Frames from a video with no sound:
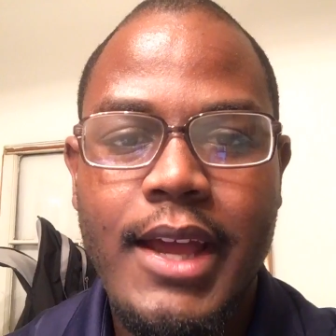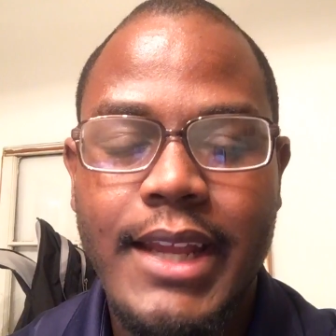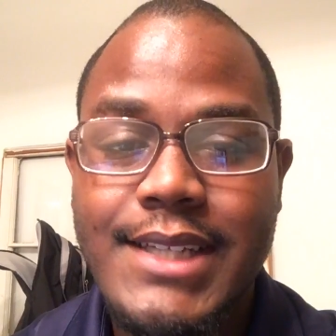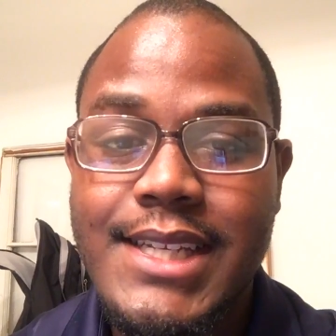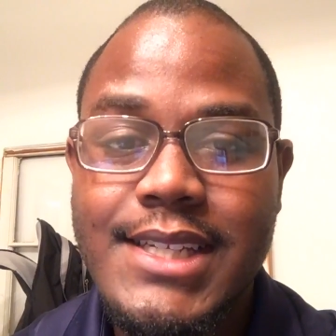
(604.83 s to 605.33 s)

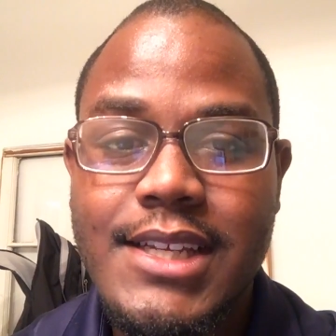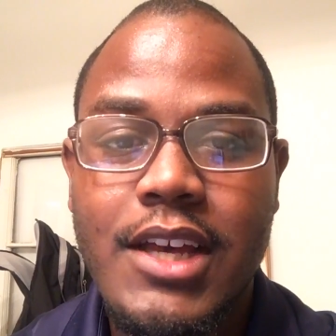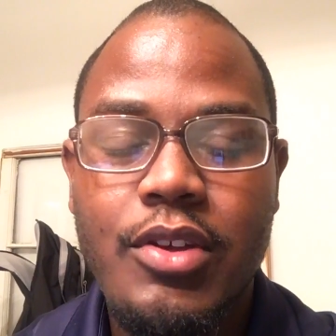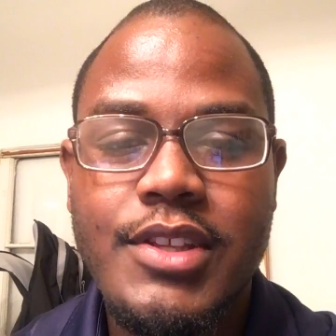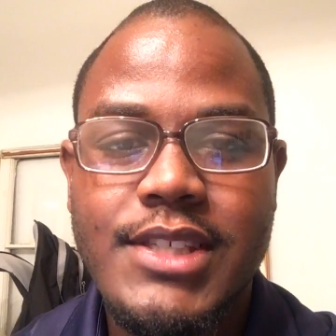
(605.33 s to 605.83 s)
they tend to
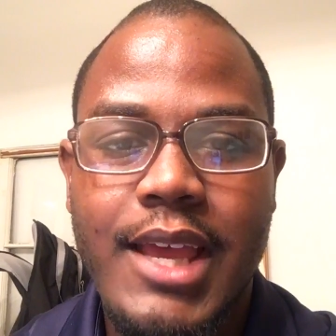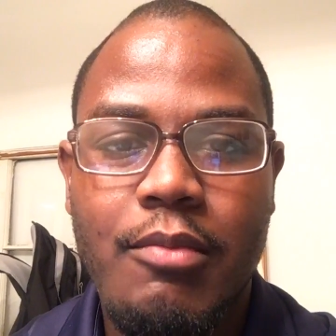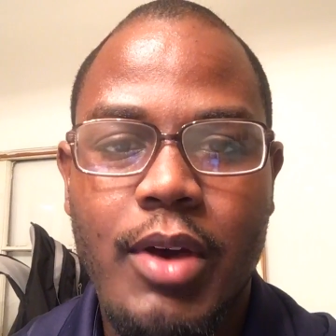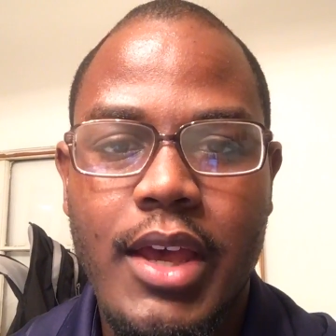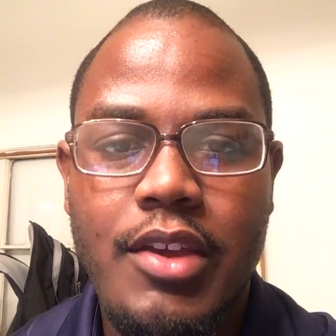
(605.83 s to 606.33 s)
go the
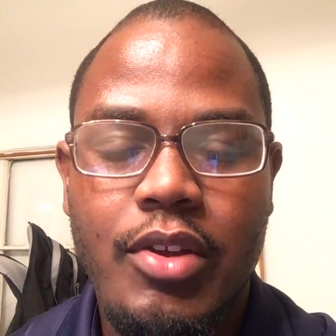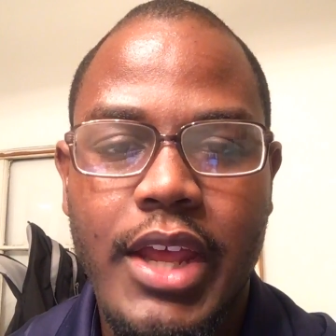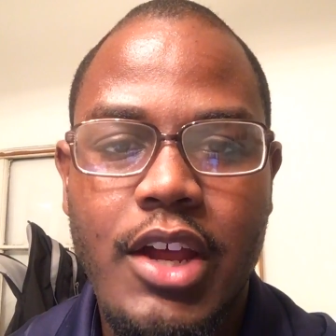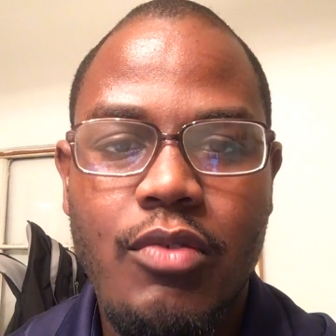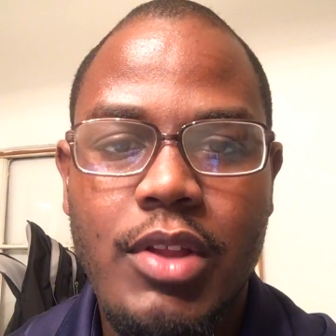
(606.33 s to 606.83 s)
same way. You know,
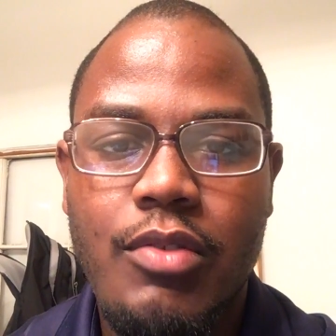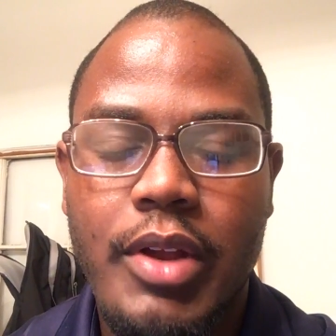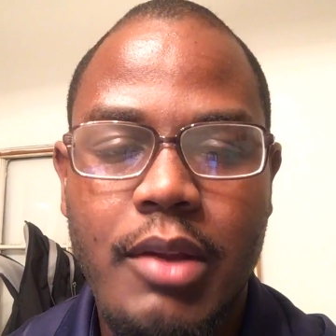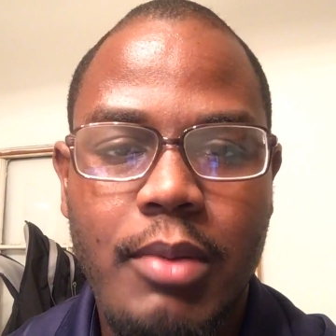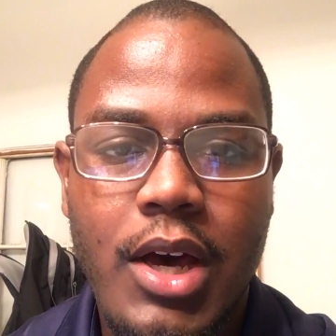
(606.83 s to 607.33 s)
they don't really
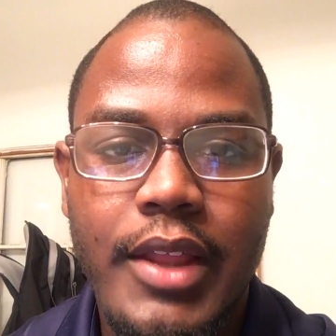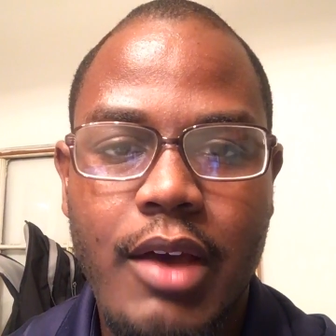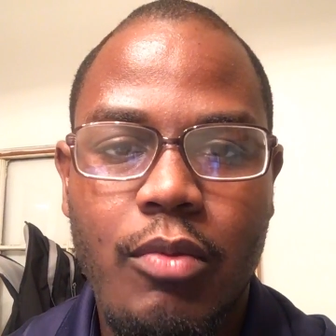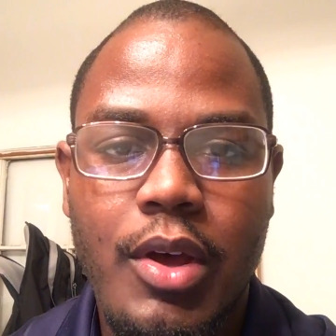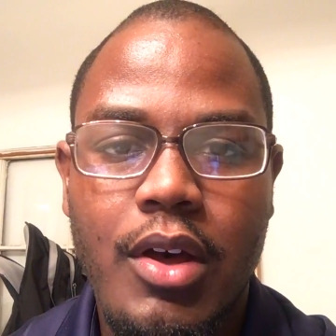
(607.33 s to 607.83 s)
run the ball
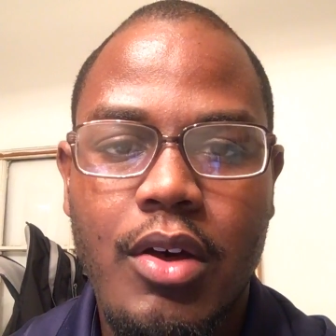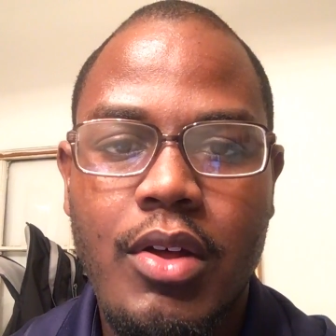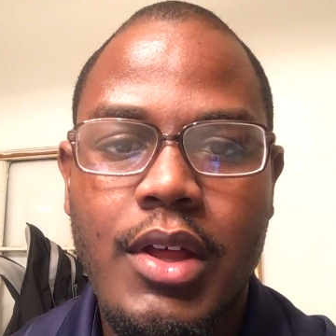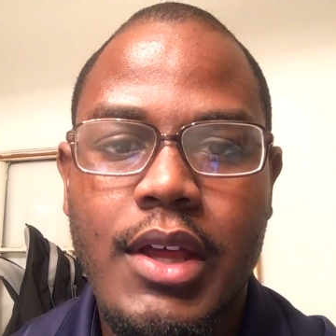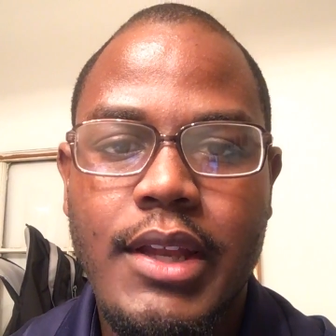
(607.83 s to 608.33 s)
that well.